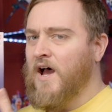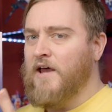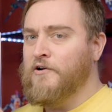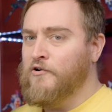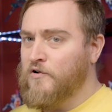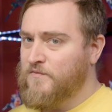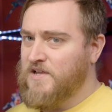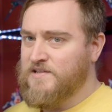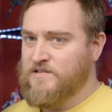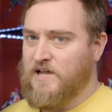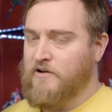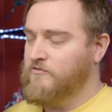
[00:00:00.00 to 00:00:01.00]
I don't know if
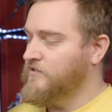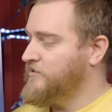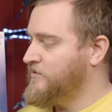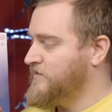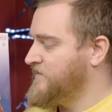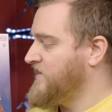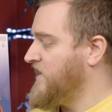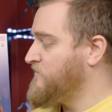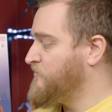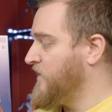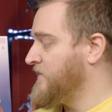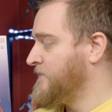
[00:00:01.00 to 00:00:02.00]
that's sacrilege to say,
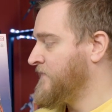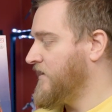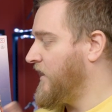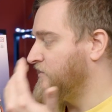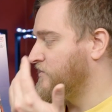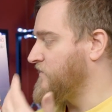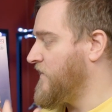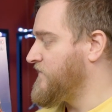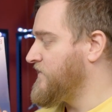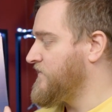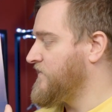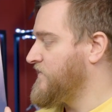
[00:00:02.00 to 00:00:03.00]
but I just love
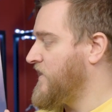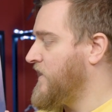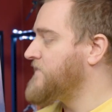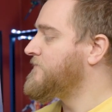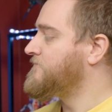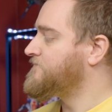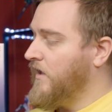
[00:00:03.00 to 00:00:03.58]
this design.